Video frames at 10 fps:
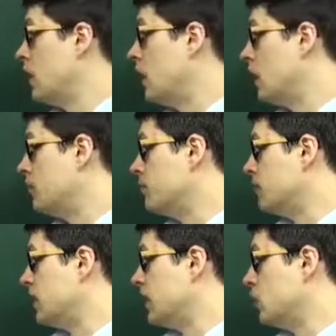Um,
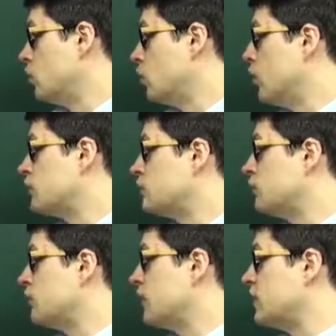and once
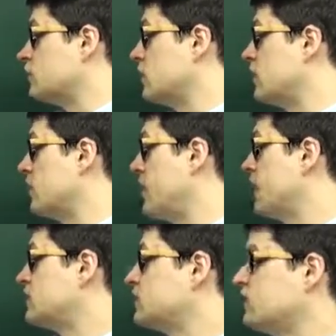you've finished reading the
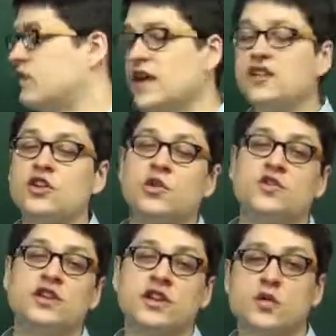passage, then go
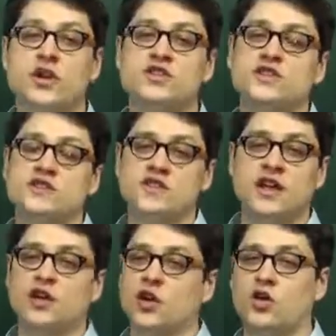to any questions
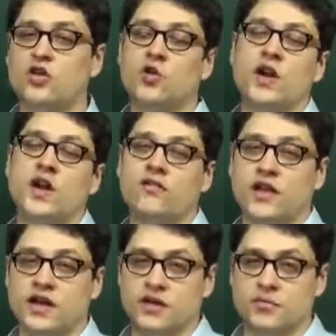that don't have
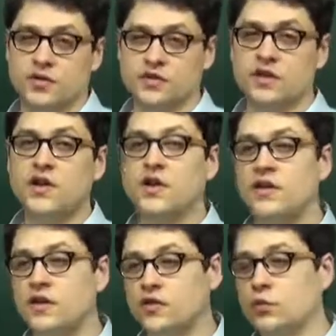line numbers.
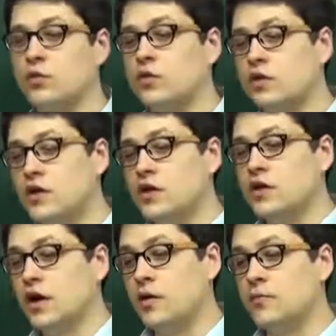This will,
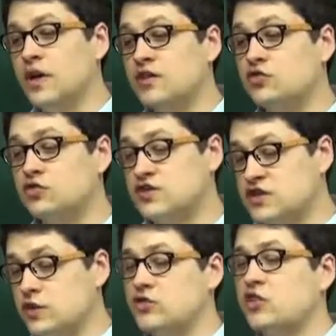um, and
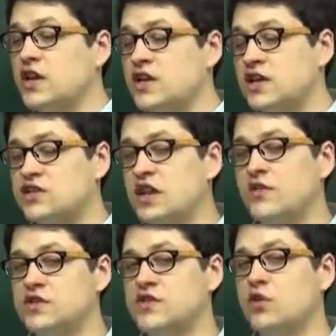still try to get to
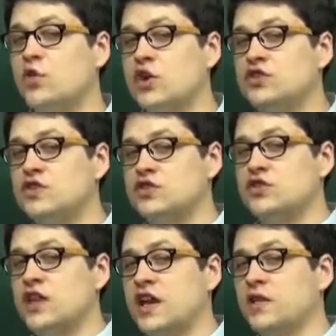every single question that
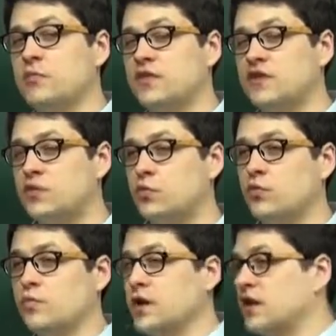you can, but this
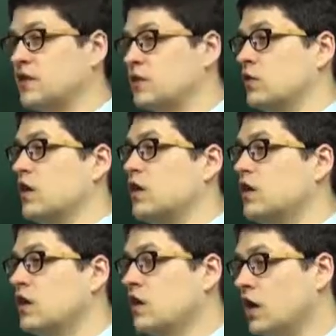will make it so
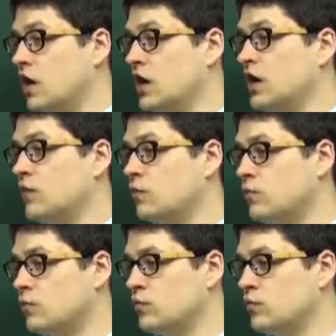that uh,